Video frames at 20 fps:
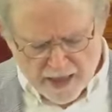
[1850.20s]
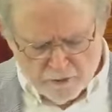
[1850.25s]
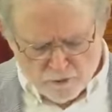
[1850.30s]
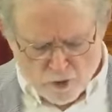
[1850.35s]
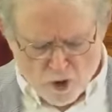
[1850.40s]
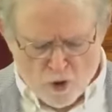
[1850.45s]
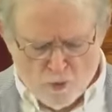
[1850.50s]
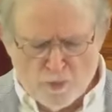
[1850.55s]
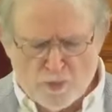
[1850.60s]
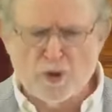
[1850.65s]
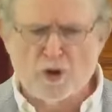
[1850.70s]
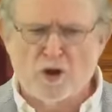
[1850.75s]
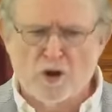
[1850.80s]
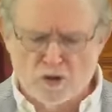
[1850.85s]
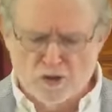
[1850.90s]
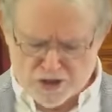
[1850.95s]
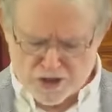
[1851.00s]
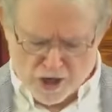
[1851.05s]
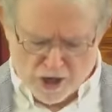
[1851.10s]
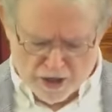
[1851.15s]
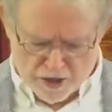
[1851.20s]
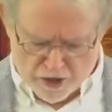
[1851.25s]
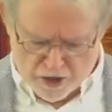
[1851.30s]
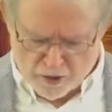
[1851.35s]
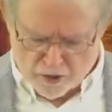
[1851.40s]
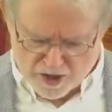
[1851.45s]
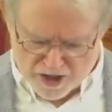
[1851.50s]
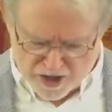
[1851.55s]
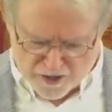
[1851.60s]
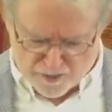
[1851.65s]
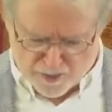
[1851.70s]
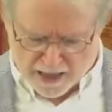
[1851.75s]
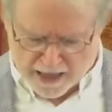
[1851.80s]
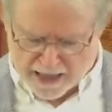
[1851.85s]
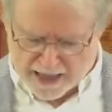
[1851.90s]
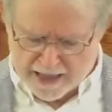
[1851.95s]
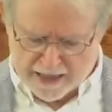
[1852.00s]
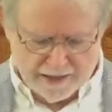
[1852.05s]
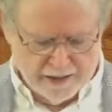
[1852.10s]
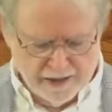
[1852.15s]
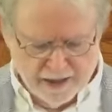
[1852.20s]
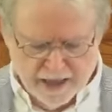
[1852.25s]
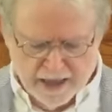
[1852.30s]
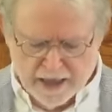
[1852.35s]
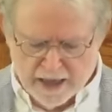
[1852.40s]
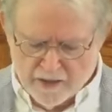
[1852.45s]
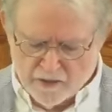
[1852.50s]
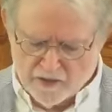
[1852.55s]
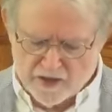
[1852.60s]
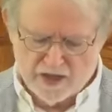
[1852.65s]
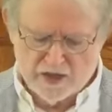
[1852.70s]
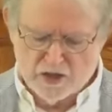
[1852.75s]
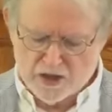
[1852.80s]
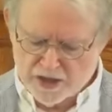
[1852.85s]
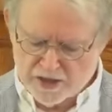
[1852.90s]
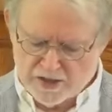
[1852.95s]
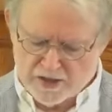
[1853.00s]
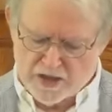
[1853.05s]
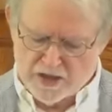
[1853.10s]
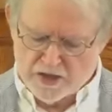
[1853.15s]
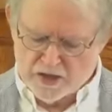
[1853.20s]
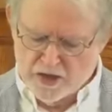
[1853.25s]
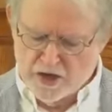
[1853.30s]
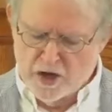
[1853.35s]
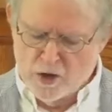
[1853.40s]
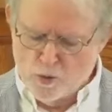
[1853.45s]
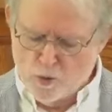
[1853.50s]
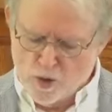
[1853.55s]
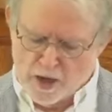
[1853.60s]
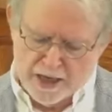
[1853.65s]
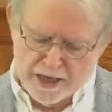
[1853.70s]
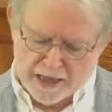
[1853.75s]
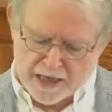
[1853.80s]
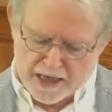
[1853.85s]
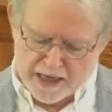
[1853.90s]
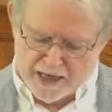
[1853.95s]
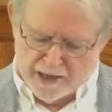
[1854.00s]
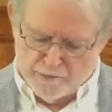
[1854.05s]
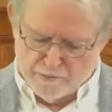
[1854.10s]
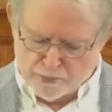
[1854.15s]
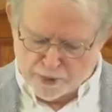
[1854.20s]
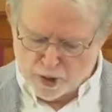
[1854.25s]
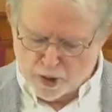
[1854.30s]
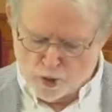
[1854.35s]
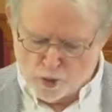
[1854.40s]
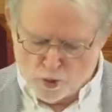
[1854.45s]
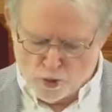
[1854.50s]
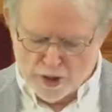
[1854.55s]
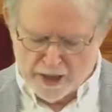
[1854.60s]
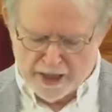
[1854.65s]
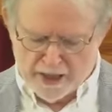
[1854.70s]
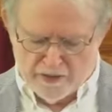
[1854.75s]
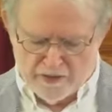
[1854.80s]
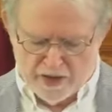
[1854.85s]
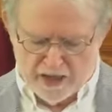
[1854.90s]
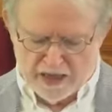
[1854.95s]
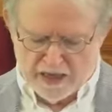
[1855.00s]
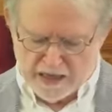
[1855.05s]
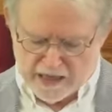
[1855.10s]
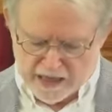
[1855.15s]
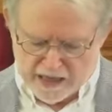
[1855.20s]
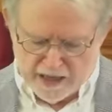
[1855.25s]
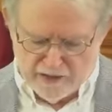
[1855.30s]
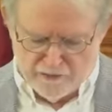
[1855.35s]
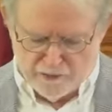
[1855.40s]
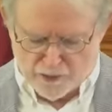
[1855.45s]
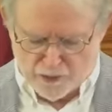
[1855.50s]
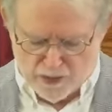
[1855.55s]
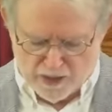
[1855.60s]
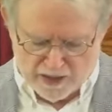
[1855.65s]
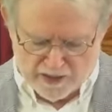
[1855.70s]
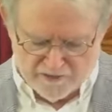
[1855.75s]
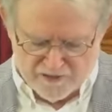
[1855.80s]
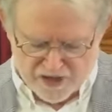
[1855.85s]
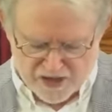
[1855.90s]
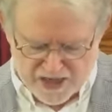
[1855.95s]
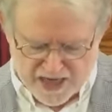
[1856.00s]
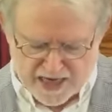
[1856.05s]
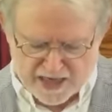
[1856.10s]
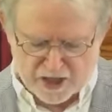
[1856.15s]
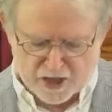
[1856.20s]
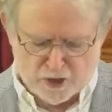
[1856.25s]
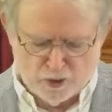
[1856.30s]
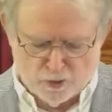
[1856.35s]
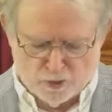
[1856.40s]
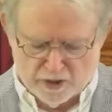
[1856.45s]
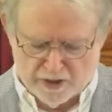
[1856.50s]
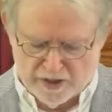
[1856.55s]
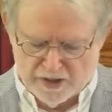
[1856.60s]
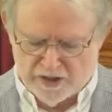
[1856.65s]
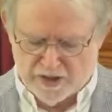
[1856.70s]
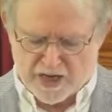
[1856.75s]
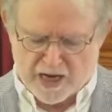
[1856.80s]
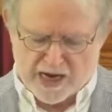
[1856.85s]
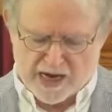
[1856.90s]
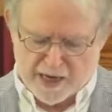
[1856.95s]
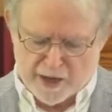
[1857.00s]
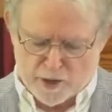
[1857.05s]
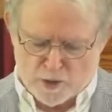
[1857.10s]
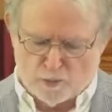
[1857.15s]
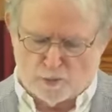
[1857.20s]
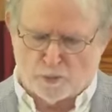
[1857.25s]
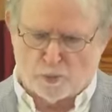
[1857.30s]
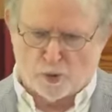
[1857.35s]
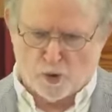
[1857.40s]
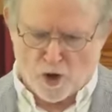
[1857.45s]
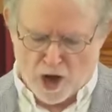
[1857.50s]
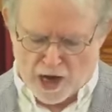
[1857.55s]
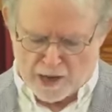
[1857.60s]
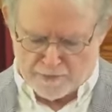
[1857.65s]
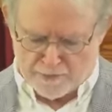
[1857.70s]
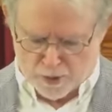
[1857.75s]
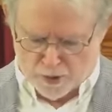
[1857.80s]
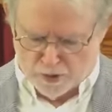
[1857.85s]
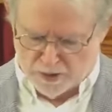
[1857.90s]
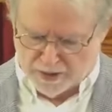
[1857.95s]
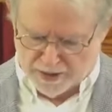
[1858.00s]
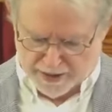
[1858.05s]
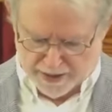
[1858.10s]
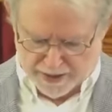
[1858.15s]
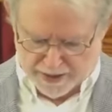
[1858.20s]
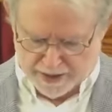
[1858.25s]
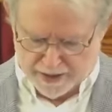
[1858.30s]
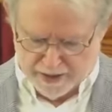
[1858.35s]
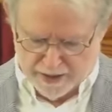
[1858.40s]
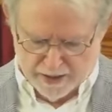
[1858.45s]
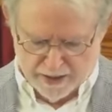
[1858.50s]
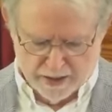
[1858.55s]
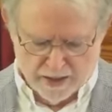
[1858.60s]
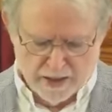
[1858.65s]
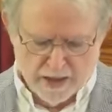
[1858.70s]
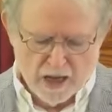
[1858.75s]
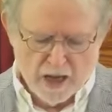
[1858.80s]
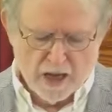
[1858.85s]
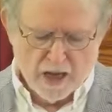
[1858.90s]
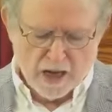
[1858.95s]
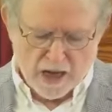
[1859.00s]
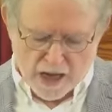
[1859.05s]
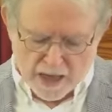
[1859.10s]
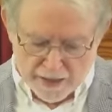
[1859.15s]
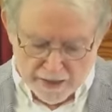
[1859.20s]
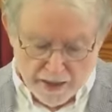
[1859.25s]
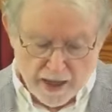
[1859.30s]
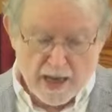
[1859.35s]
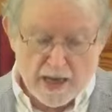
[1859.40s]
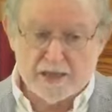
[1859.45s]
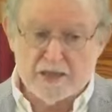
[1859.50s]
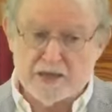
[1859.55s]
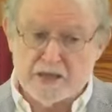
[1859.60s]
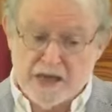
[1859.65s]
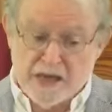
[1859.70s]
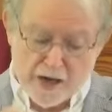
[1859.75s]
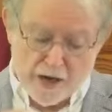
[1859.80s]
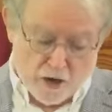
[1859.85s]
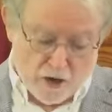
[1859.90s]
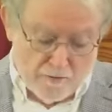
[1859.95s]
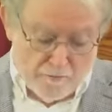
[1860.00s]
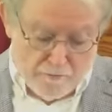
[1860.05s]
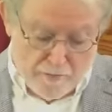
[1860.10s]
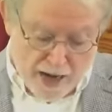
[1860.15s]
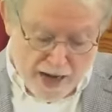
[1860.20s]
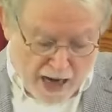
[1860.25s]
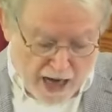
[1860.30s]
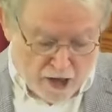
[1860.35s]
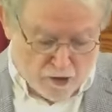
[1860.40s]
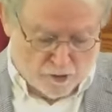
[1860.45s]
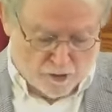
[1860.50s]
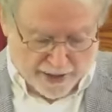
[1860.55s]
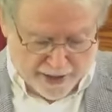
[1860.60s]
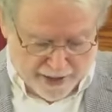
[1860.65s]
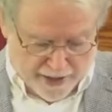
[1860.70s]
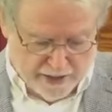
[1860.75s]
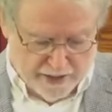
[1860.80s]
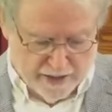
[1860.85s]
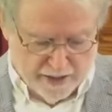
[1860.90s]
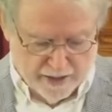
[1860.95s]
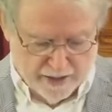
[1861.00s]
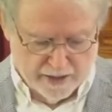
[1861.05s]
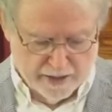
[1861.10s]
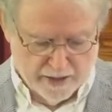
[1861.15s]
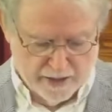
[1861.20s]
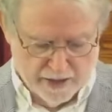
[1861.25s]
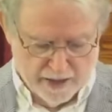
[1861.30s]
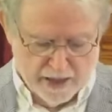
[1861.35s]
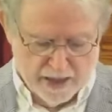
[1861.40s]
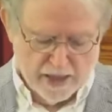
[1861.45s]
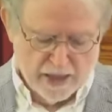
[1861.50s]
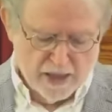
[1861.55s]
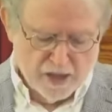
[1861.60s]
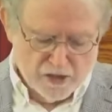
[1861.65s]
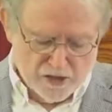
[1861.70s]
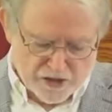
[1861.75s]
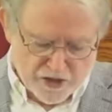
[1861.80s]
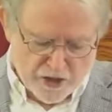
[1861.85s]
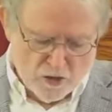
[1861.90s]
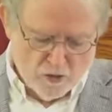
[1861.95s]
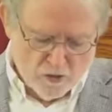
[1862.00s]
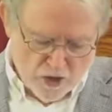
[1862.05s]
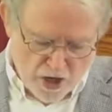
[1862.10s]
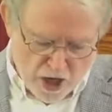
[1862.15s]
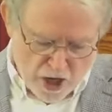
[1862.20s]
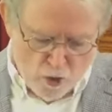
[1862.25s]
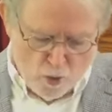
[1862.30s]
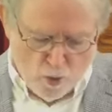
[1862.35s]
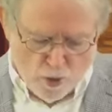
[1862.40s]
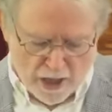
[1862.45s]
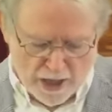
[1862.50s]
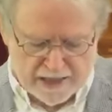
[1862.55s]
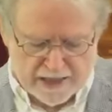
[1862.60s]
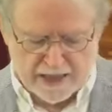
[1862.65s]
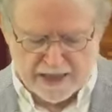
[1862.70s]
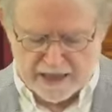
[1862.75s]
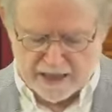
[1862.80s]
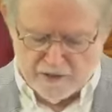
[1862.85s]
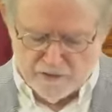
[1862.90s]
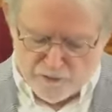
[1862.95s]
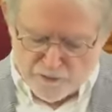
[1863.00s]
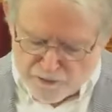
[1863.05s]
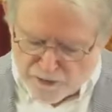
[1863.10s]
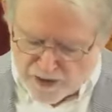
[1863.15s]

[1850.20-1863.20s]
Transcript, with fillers: And Roper goes on to explain that just as no one can employ the evil of sexual desire properly unless they are married, so no one can